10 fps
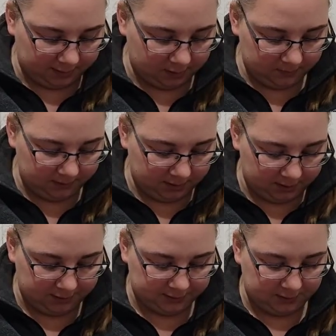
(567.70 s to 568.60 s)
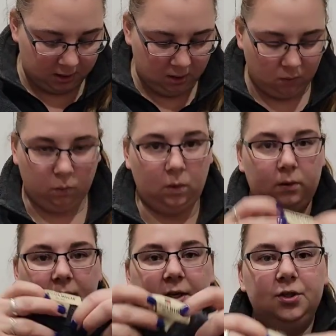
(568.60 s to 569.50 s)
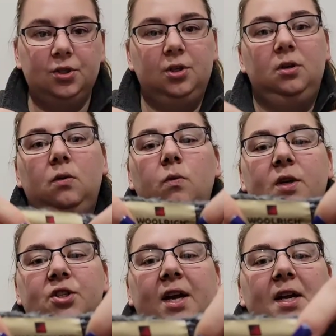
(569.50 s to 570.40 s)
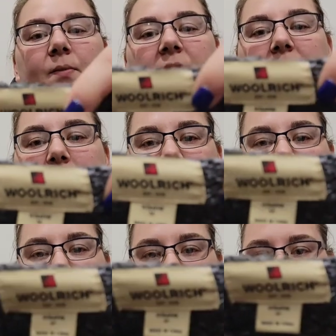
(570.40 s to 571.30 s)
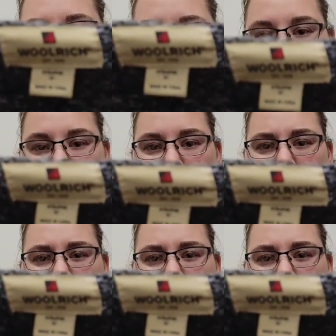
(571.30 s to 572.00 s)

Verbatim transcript: item is Woolrich, which I am really picky about Woolrich.